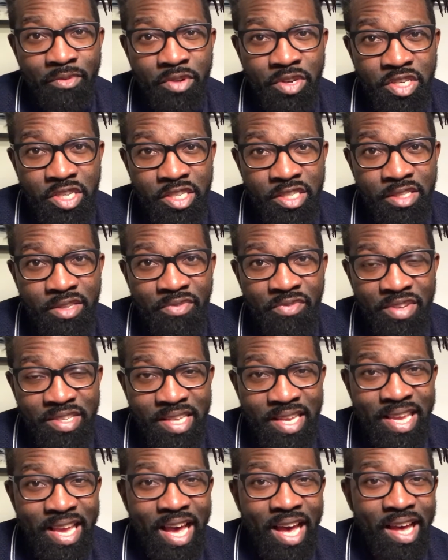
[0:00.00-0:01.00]
which is
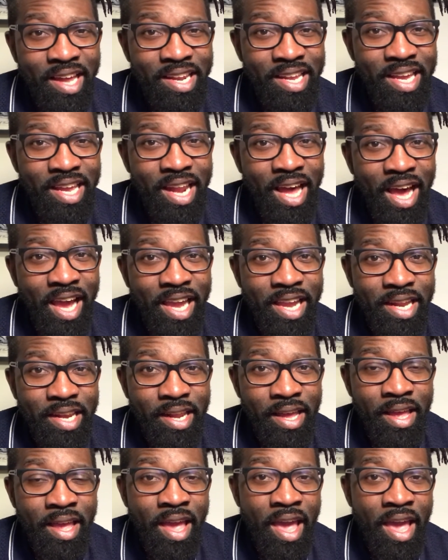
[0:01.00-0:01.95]
physicality and height,